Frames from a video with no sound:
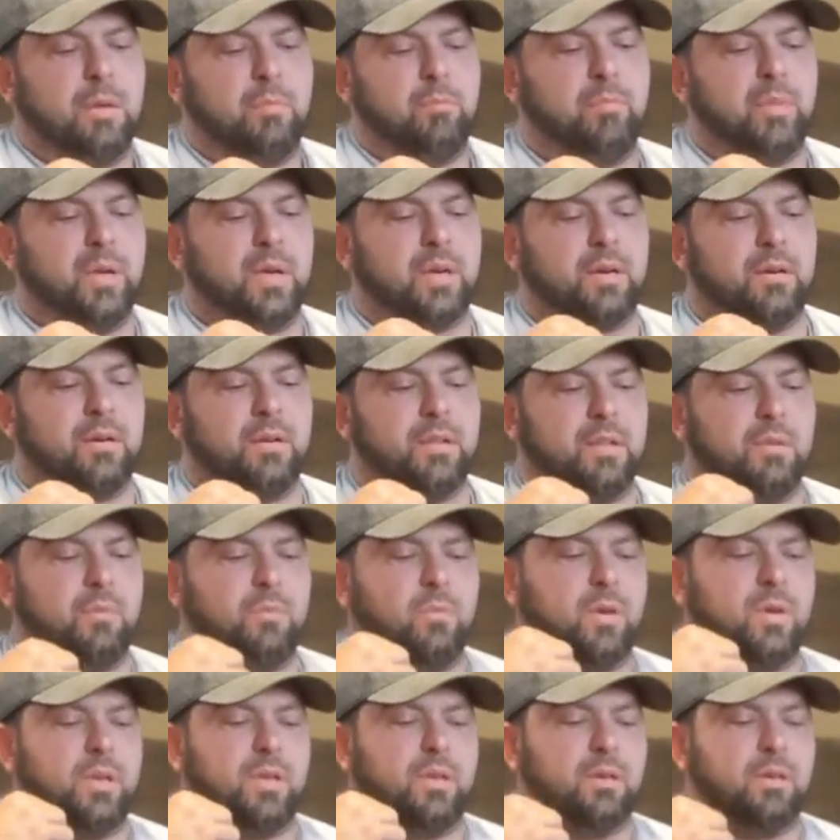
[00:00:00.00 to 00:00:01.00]
bigger than
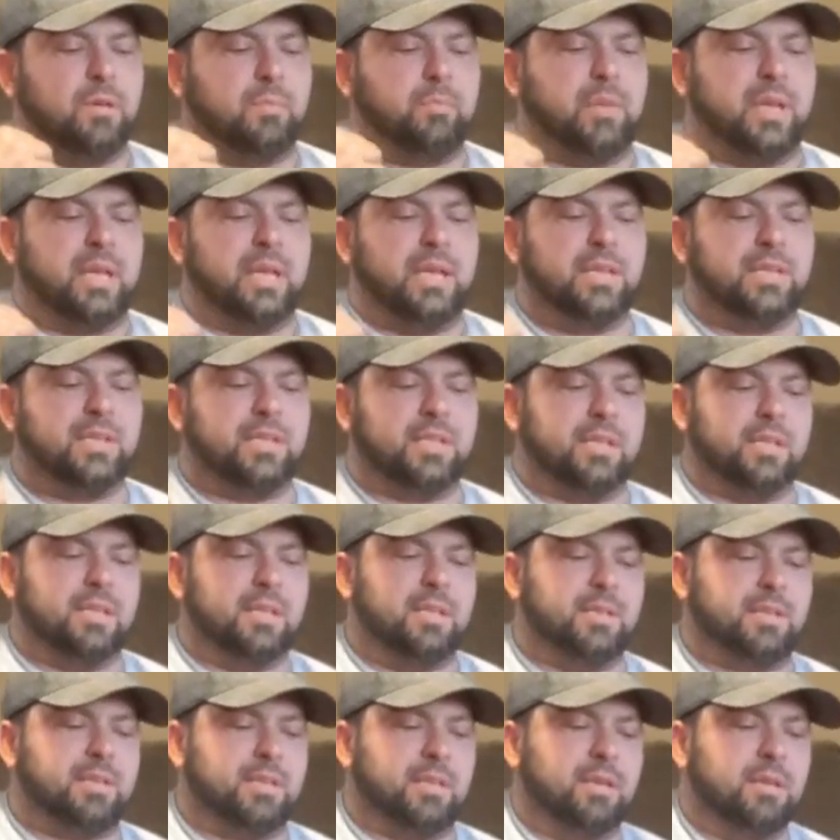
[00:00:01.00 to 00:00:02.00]
what your piece
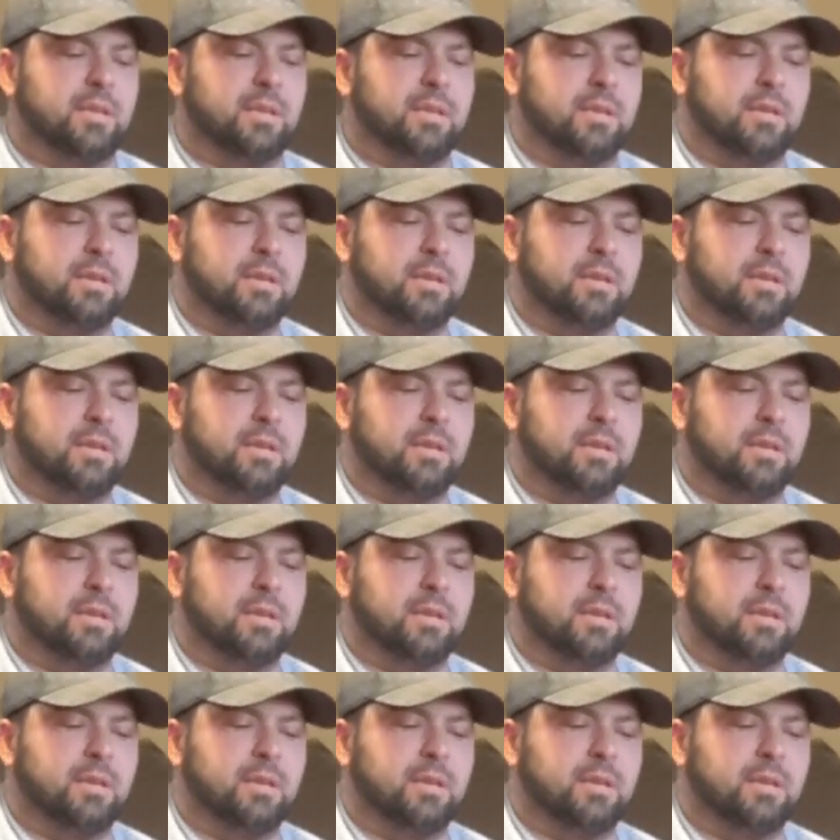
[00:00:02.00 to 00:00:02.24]
is